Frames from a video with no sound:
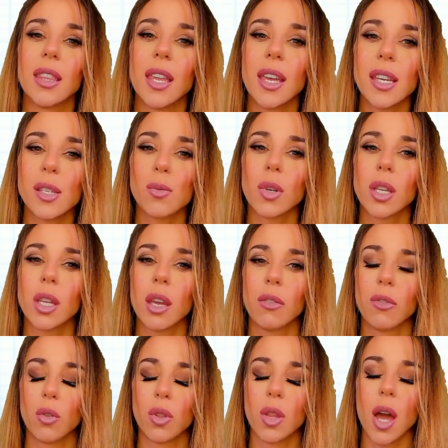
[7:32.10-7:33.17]
this would
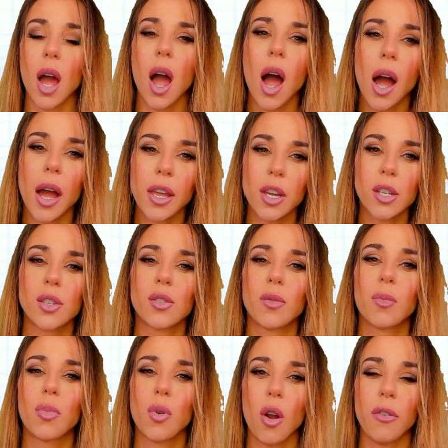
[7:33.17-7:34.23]
give you the highest
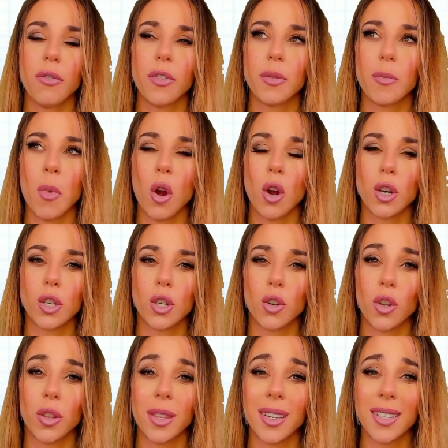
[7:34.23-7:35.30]
profit margin
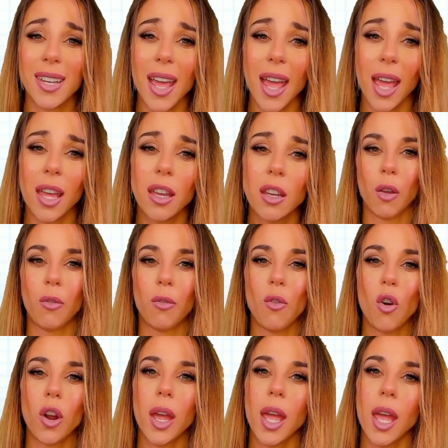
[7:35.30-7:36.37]
on the day
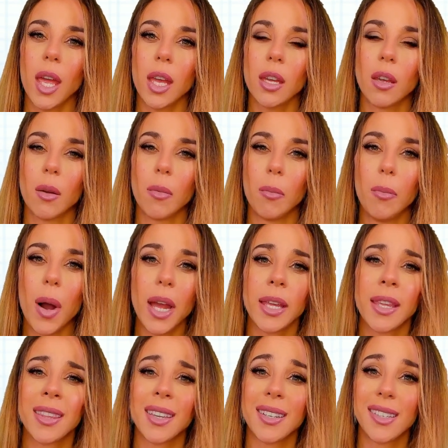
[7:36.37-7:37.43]
for a
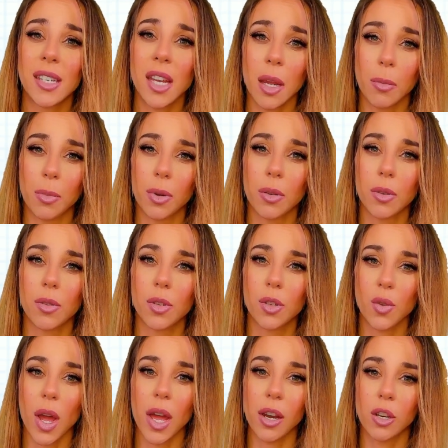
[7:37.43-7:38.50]
buying the dip
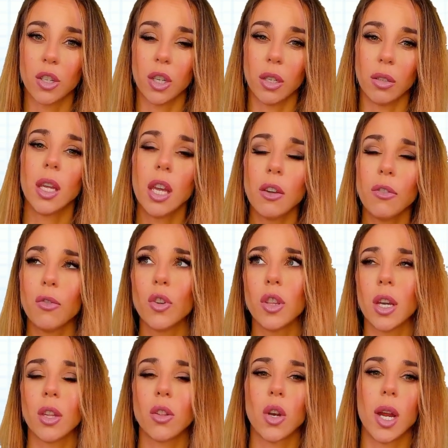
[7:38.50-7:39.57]
strategy. If on
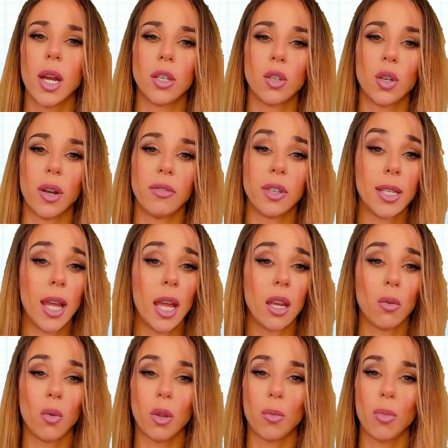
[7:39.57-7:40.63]
the other hand you have a
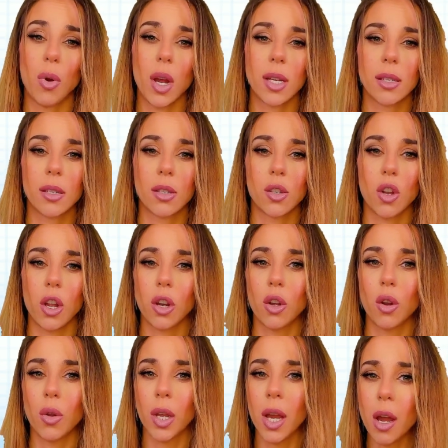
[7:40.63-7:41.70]
day where the prices started
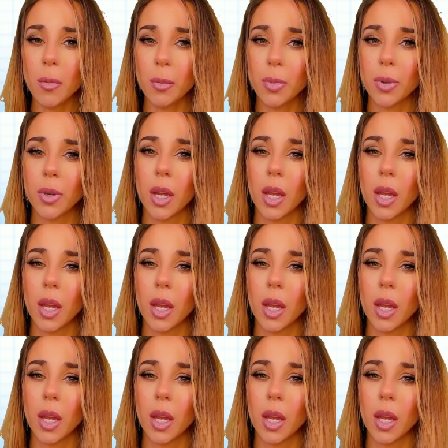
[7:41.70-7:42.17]
going up